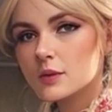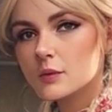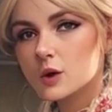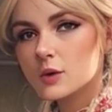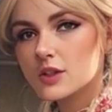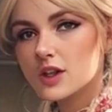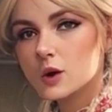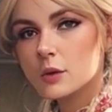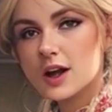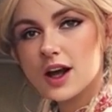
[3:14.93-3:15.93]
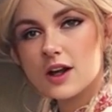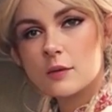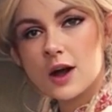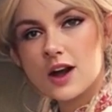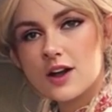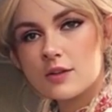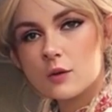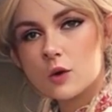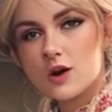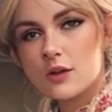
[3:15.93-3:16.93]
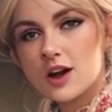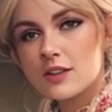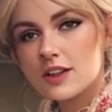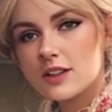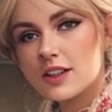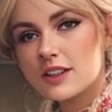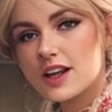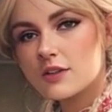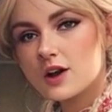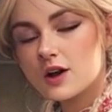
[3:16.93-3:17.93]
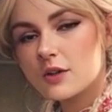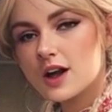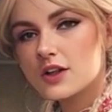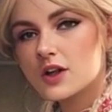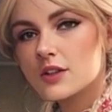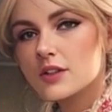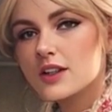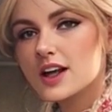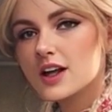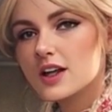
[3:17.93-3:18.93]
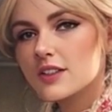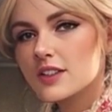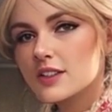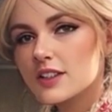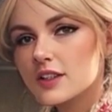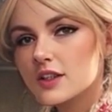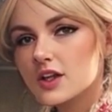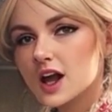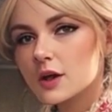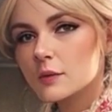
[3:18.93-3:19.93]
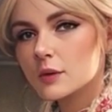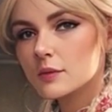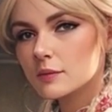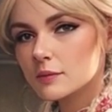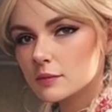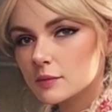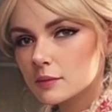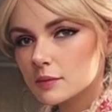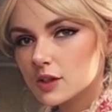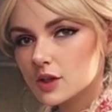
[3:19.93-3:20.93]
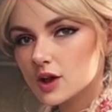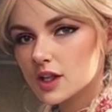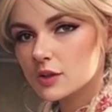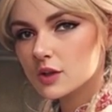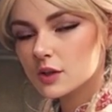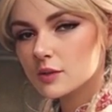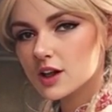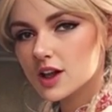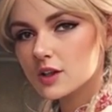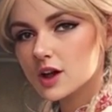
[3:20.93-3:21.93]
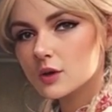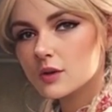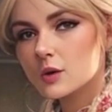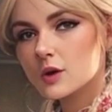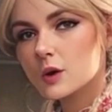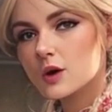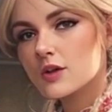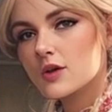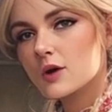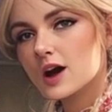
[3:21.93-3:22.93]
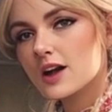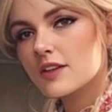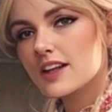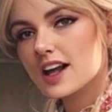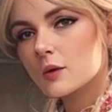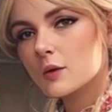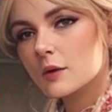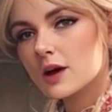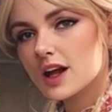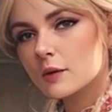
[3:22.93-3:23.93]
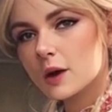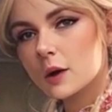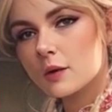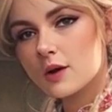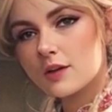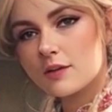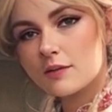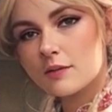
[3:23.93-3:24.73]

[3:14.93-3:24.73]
Roll the dough by hand back and forth until it is even on the edges and consistent in shape. Transfer the pheno loaves to an oiled tray lined with baking paper.